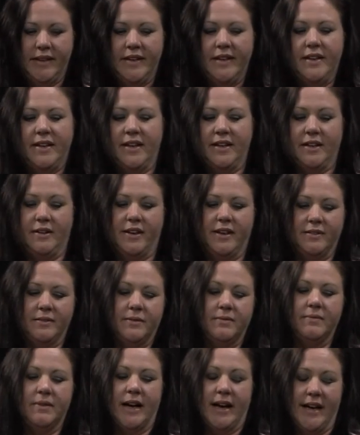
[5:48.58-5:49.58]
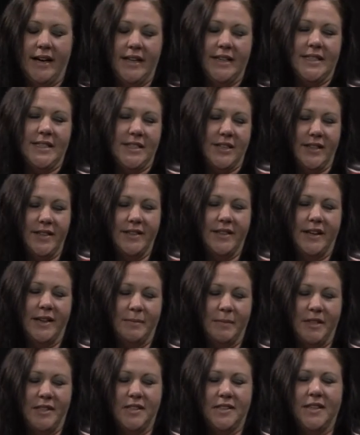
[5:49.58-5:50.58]
you know, I had started that
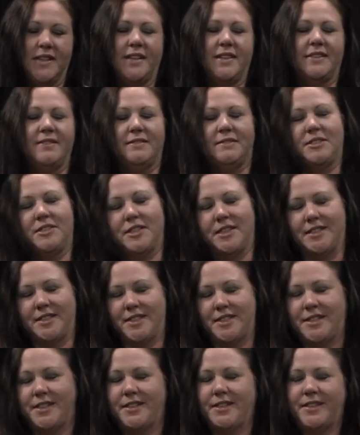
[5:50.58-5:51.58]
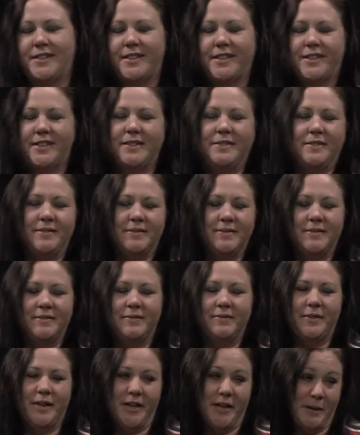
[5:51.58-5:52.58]
much like John started the
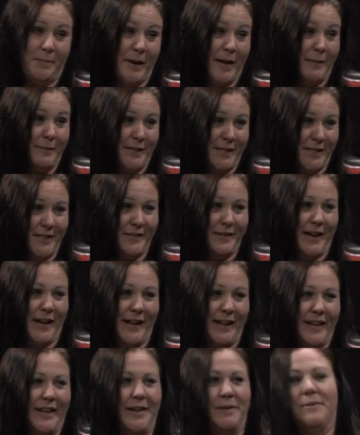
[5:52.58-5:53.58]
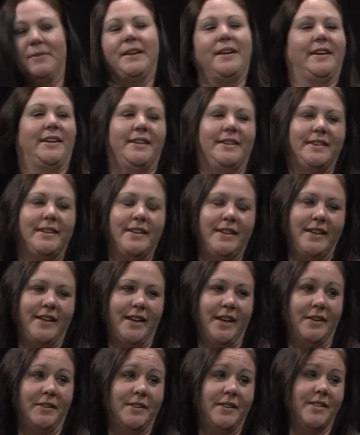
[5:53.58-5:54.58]
Verity Baptist rally, and, you
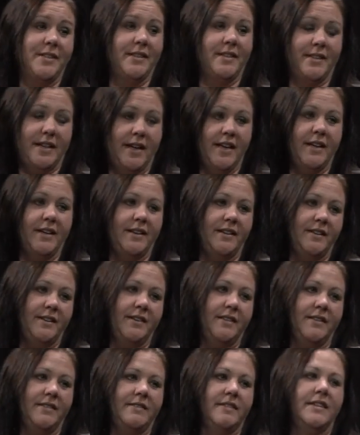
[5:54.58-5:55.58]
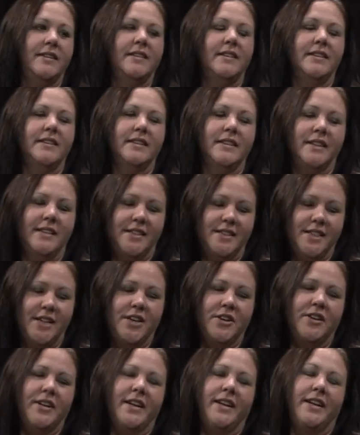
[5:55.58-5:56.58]
know, this, they had,
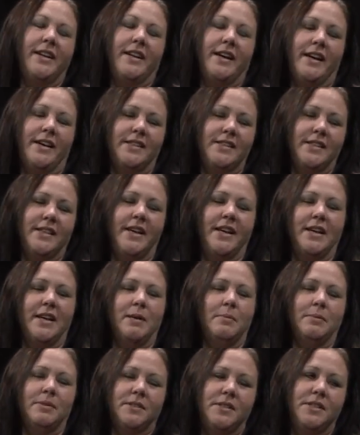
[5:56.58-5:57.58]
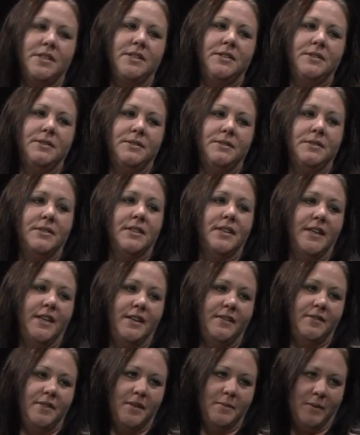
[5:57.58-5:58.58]
security had asked a gay couple to
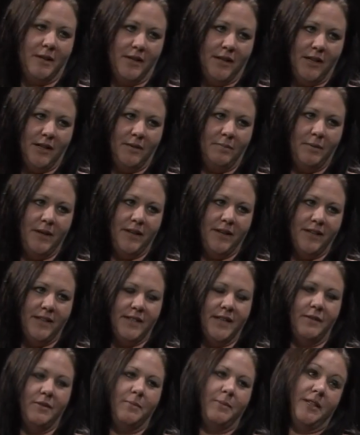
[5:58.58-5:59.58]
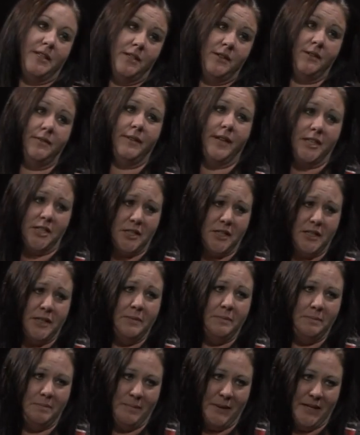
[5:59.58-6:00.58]
leave the mall because they were being too
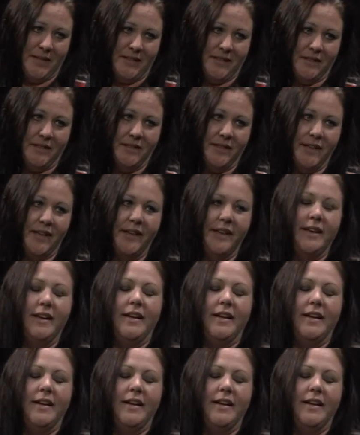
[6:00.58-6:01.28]
affectionate, basically.